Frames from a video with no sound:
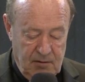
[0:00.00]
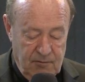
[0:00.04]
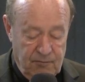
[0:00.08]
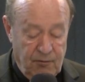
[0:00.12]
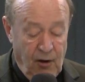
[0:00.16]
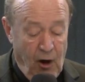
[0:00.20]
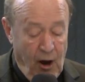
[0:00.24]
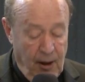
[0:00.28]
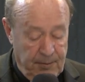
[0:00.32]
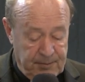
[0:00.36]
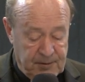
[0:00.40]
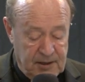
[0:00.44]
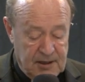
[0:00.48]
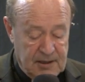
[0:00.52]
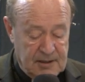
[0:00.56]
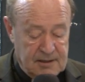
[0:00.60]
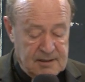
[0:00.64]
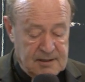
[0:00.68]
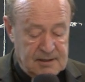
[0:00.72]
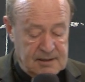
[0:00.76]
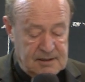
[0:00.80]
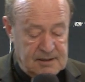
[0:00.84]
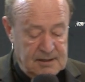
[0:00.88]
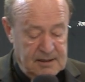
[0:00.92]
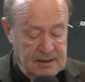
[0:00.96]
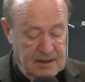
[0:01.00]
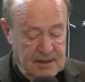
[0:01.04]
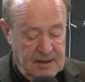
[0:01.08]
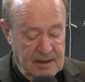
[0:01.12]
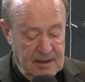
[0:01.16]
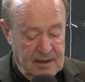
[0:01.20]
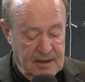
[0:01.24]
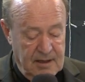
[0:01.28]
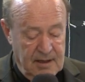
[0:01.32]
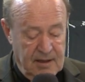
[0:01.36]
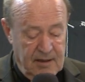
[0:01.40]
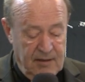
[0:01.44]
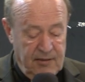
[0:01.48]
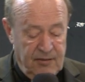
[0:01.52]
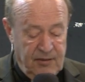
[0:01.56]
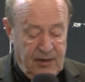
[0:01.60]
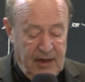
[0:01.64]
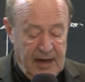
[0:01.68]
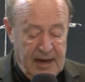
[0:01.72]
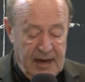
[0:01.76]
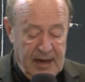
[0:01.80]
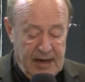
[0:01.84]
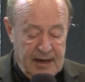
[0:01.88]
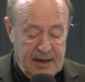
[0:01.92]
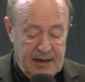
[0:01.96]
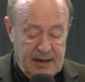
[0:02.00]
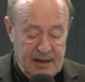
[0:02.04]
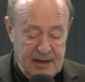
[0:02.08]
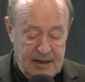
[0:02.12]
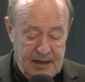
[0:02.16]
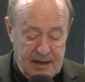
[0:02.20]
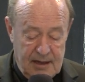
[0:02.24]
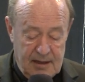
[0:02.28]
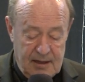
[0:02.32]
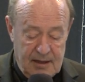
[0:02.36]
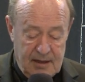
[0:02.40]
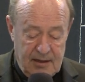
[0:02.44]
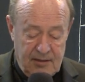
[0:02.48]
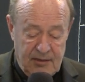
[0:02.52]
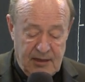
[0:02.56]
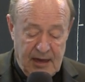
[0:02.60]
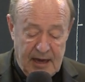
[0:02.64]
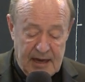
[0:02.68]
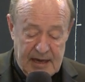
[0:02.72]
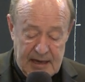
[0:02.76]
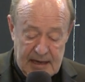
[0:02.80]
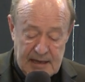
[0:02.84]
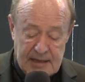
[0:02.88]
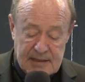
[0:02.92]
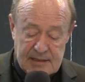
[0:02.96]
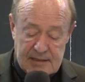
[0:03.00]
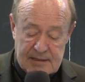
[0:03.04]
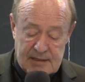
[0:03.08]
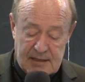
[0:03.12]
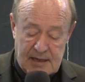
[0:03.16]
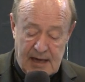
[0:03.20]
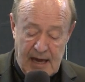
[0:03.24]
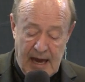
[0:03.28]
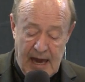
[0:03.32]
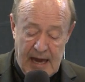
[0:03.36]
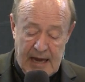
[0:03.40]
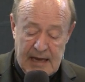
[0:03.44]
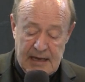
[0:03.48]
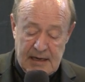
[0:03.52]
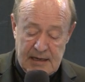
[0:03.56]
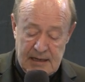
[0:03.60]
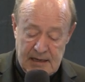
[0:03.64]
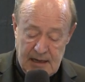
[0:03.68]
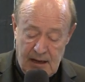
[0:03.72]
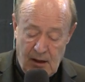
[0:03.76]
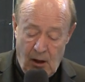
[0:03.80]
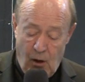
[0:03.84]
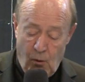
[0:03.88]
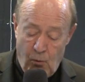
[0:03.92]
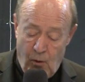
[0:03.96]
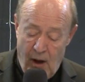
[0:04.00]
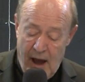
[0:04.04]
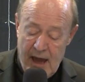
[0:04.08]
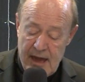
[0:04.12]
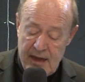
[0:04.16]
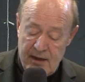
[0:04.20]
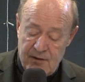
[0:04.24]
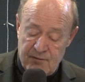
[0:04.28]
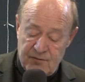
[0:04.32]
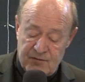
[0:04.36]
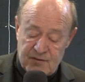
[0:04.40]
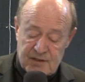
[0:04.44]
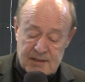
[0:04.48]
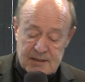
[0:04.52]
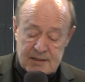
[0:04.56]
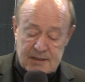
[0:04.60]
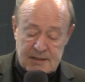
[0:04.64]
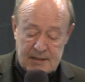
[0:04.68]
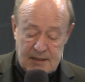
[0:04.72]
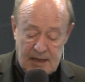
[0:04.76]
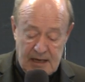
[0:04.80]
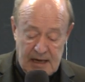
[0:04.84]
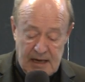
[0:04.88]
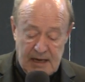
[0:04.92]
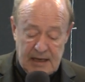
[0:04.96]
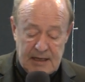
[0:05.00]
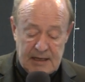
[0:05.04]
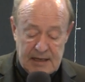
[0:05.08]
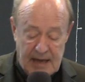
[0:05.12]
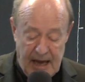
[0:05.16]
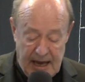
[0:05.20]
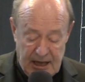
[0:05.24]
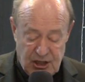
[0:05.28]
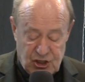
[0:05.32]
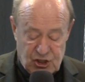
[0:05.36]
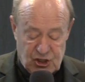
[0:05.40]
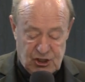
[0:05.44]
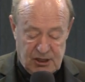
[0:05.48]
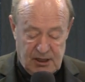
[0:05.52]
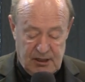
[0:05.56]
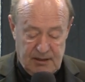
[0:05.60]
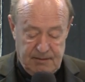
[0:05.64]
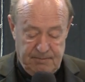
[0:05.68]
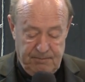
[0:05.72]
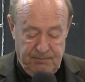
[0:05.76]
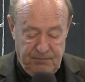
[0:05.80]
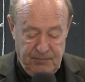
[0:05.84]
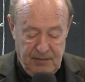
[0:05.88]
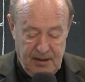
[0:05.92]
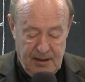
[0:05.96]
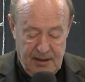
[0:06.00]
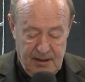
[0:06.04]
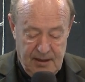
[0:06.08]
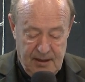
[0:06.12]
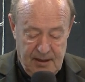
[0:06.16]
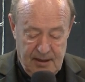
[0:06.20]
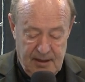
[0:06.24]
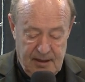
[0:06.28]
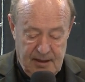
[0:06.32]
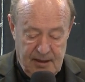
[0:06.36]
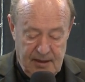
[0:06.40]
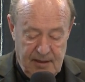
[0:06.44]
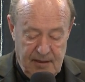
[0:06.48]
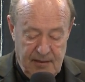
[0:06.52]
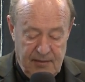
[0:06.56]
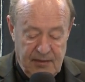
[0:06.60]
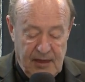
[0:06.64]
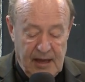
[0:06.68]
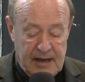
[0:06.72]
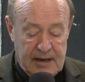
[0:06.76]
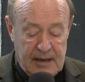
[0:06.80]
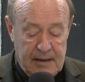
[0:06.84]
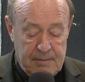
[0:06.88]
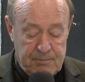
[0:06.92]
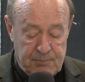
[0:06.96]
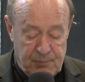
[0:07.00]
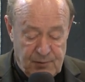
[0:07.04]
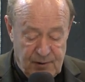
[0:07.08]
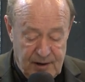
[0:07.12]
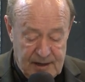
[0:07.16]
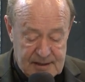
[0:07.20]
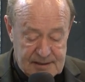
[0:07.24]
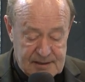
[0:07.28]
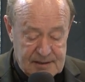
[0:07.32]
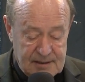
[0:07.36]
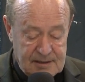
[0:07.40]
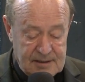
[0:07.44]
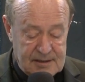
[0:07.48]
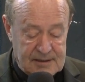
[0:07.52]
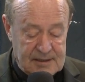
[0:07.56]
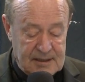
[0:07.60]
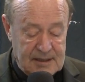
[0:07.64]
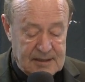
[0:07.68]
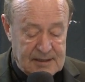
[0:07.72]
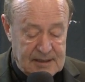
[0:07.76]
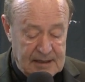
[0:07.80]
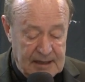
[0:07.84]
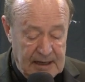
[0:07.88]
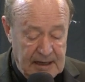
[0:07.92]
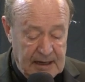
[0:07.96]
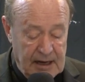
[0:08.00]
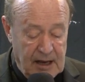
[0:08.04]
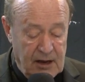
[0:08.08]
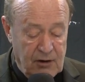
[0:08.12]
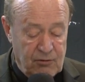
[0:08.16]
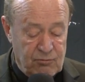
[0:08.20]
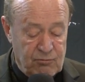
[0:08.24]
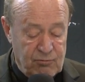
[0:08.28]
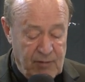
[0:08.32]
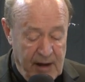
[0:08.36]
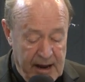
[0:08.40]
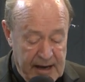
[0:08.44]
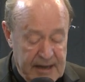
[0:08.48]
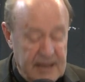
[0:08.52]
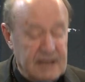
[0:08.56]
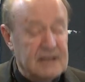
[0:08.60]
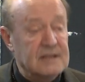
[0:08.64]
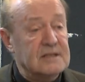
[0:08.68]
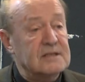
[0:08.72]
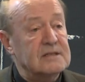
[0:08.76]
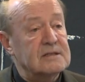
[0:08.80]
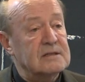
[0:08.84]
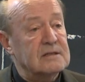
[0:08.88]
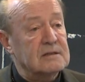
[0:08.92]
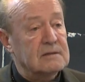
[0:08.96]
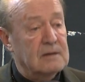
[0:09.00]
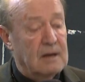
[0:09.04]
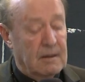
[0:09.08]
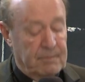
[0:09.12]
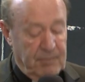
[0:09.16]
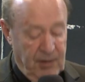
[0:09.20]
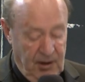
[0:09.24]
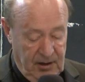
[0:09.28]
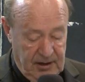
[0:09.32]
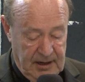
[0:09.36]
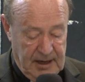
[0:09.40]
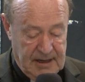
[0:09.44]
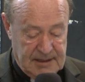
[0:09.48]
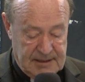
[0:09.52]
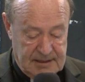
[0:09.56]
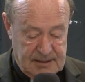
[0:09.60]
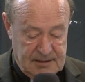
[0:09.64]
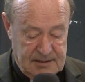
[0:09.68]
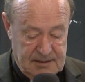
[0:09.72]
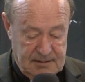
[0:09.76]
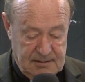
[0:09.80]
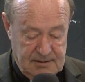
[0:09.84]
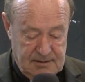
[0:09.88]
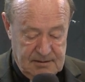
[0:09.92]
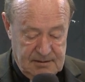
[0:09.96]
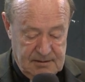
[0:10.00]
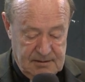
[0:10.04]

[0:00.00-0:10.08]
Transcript: For Hopkins, there is a way of seeing nature that impresses its inner radiance upon us.